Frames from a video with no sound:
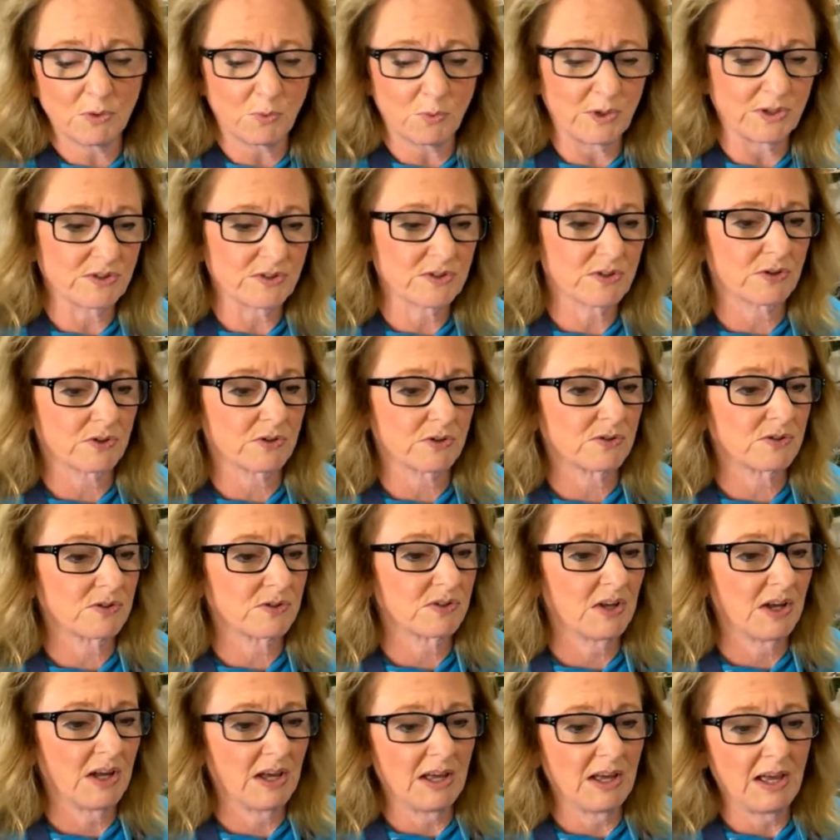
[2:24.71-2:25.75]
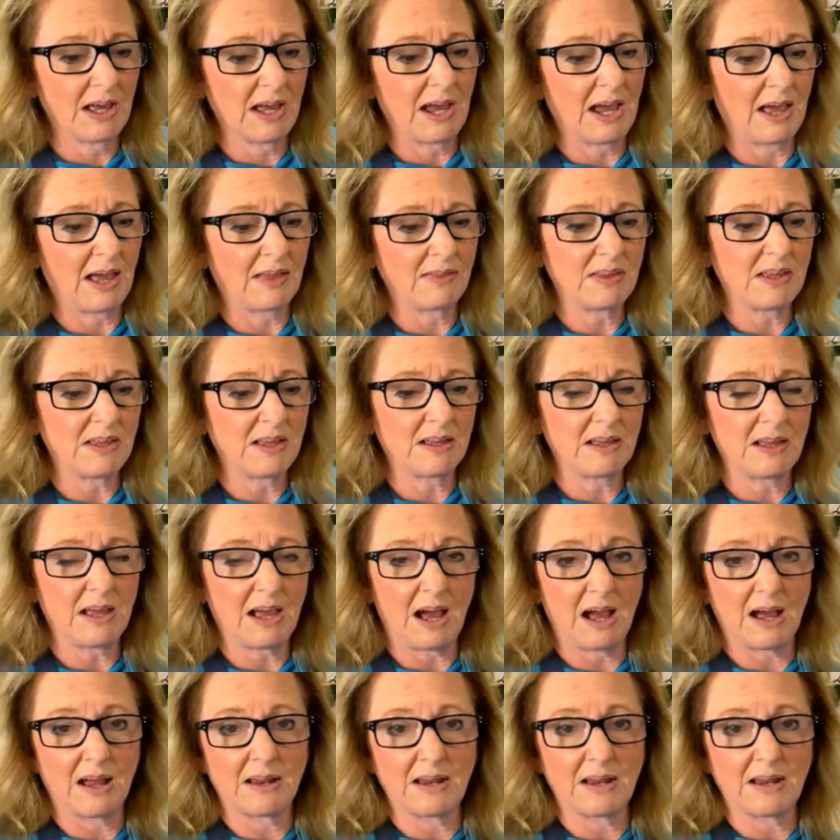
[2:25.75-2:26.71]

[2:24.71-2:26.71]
the whiskers and the